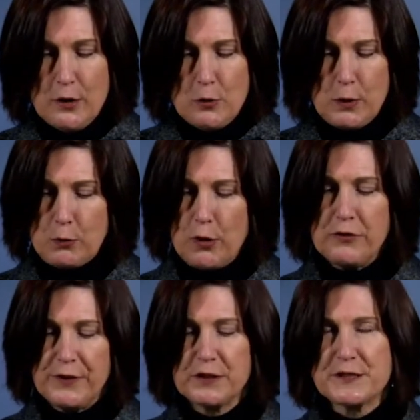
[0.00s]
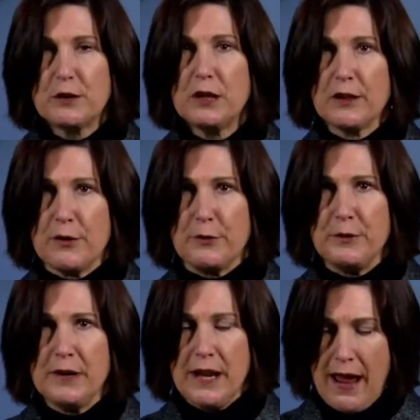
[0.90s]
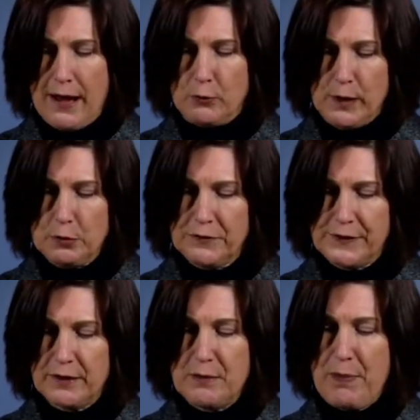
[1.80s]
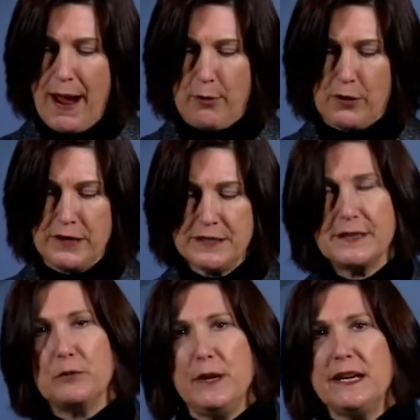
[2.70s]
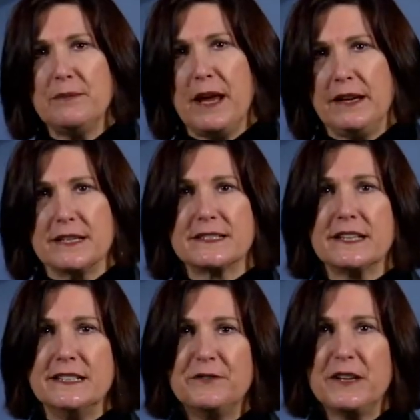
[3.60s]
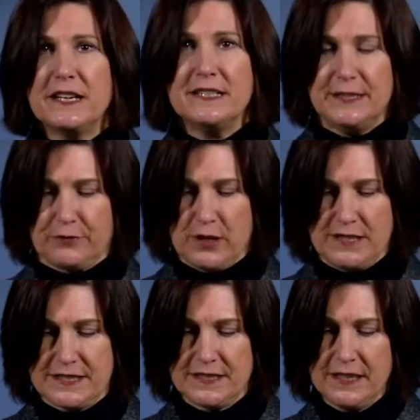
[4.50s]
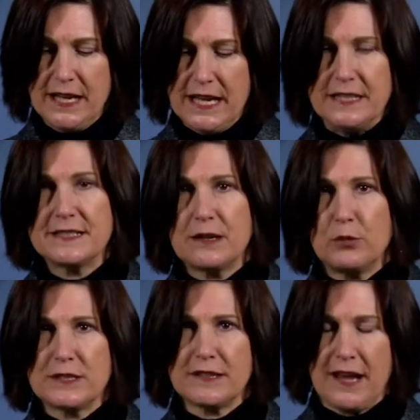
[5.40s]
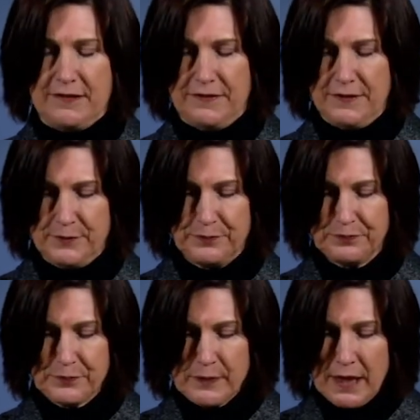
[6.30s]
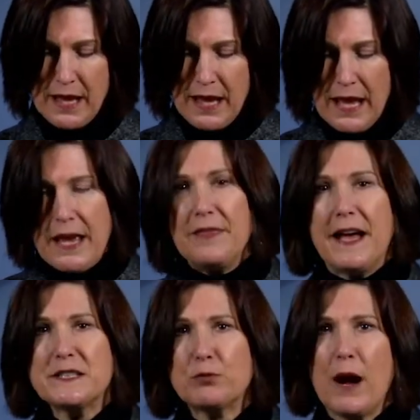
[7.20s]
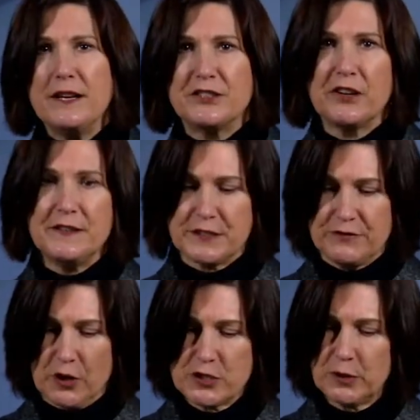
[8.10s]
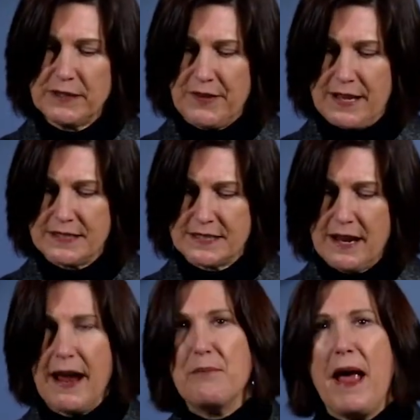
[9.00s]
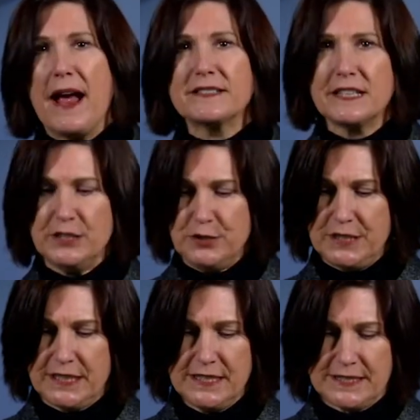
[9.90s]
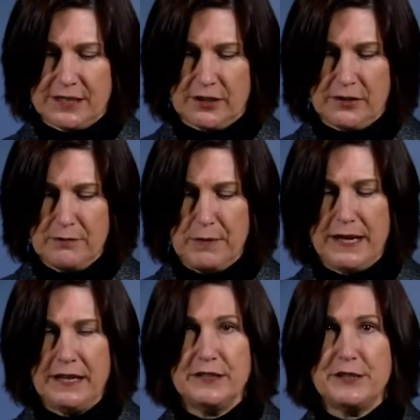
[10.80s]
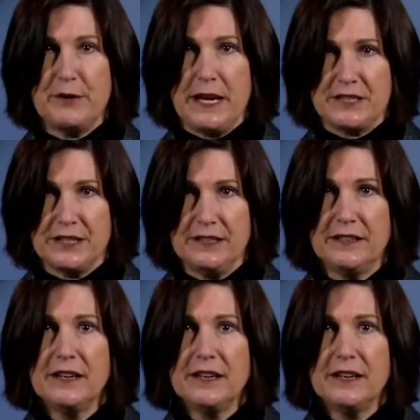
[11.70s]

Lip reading: We won't feel so alone, and we will feel empowered that we can make a significant difference in someone's life. That's why during this virtual event, I am asking you to consider making a donation.